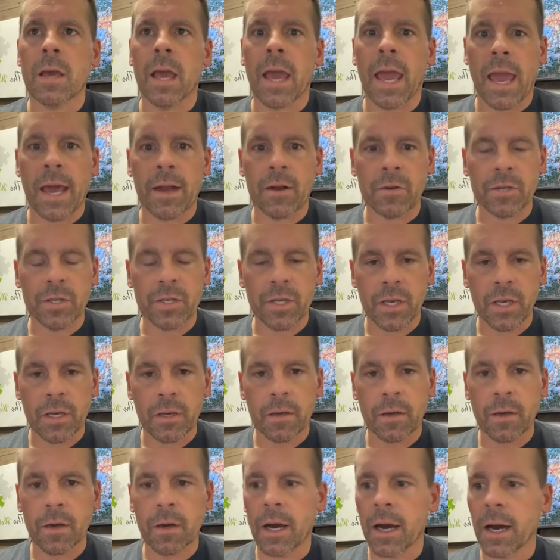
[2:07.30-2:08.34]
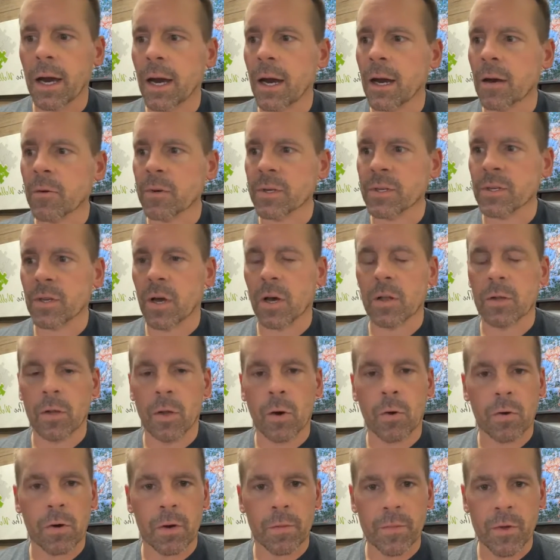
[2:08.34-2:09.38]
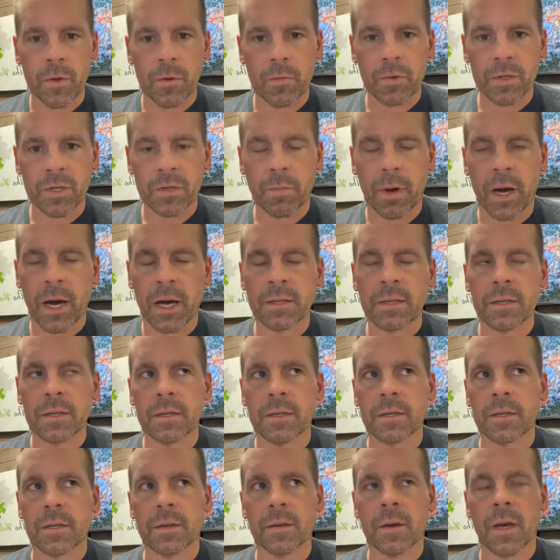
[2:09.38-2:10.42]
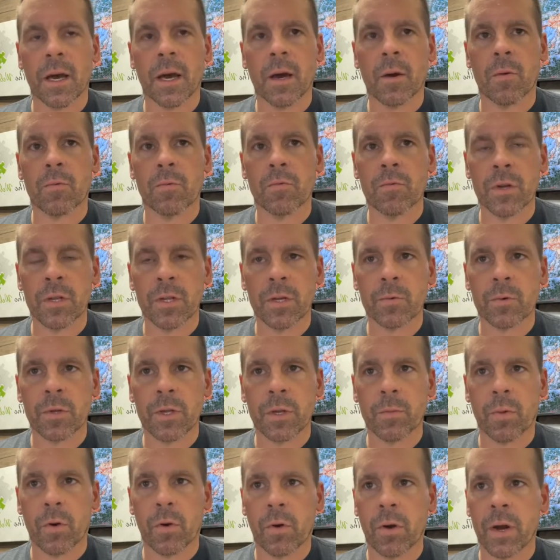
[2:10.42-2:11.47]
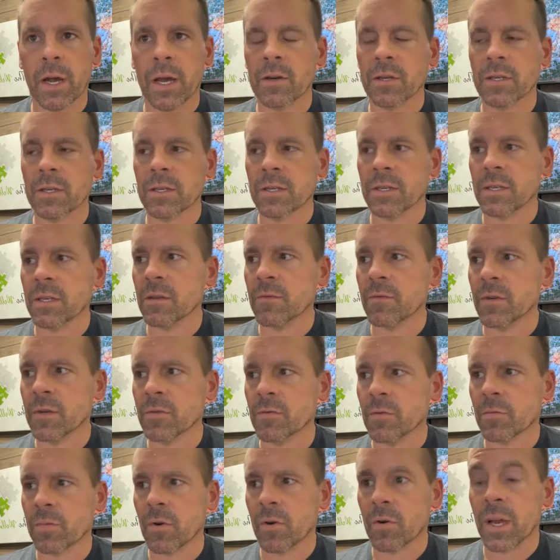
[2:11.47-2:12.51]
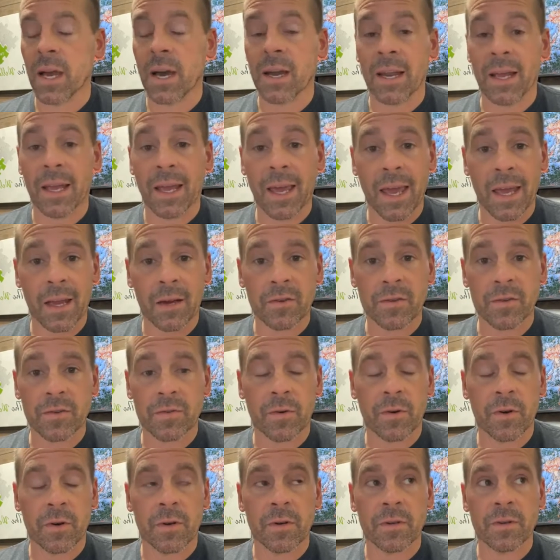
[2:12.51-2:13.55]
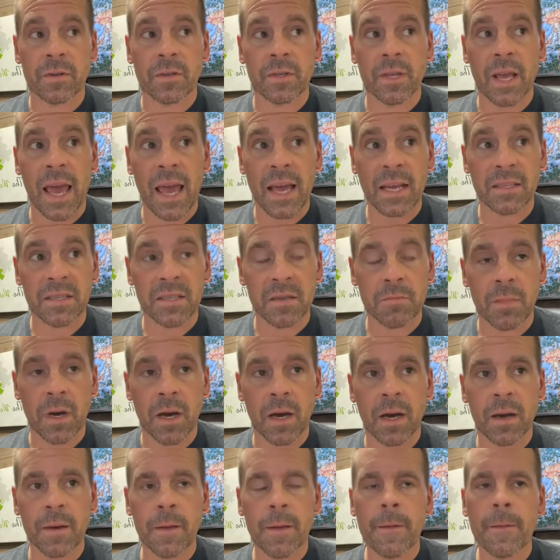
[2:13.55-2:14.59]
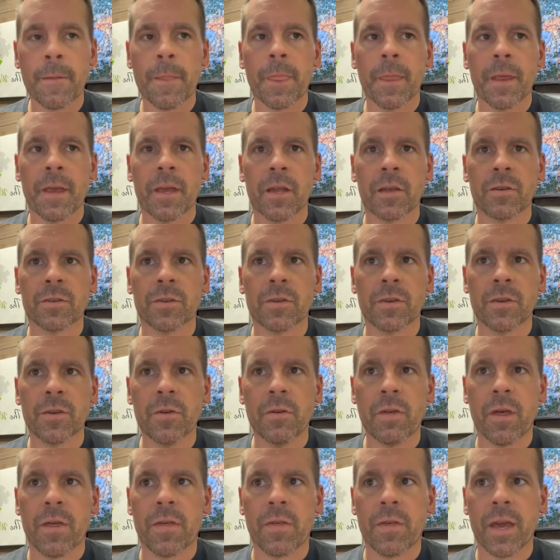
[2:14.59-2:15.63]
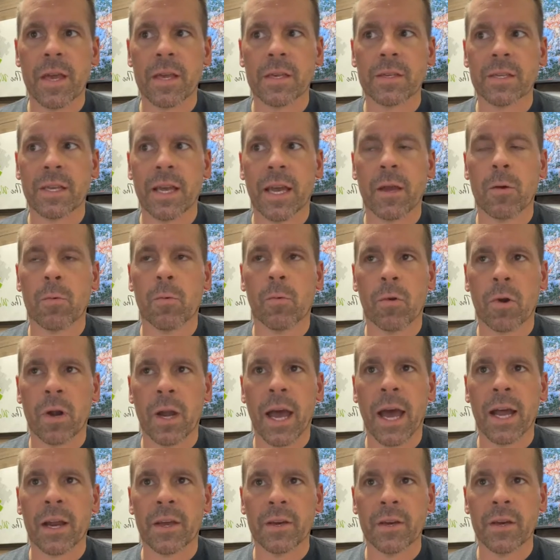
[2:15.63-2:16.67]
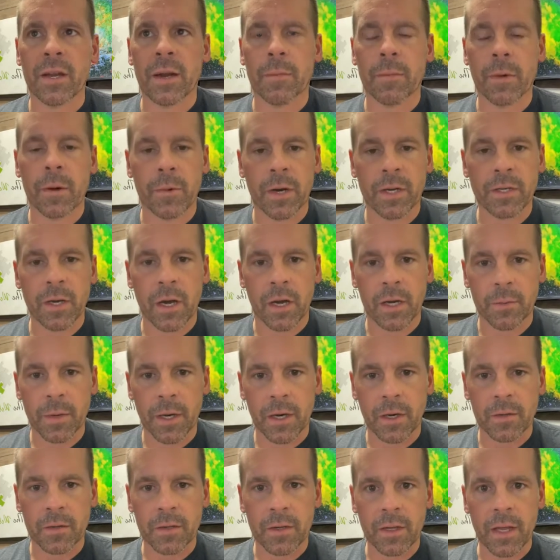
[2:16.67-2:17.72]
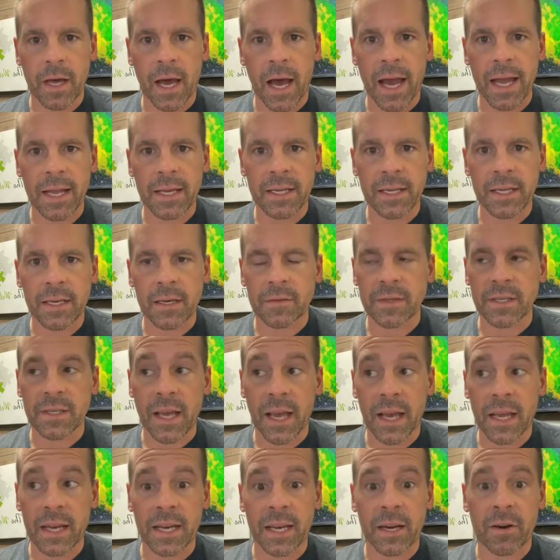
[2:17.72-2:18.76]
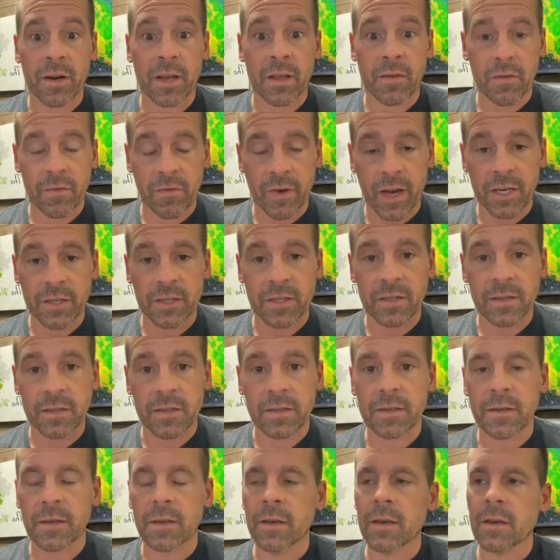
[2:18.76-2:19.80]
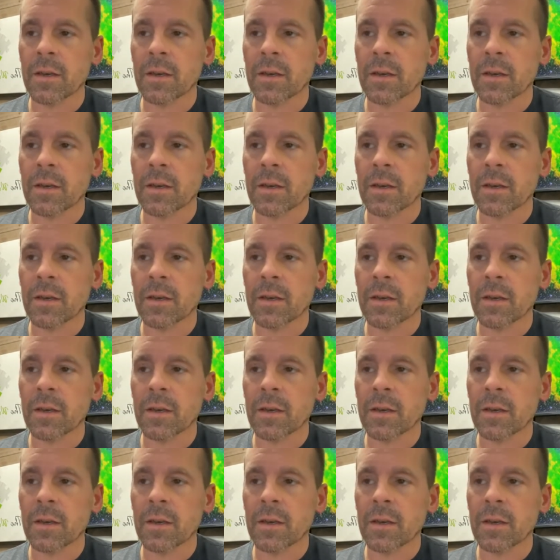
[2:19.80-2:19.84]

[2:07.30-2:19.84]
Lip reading: energy. We saw lower immune responses, really, really poor energy. This individual broke out in canker sores, eczema, so you knew that things like were not good. I remember I talked about the idea of secondary infections,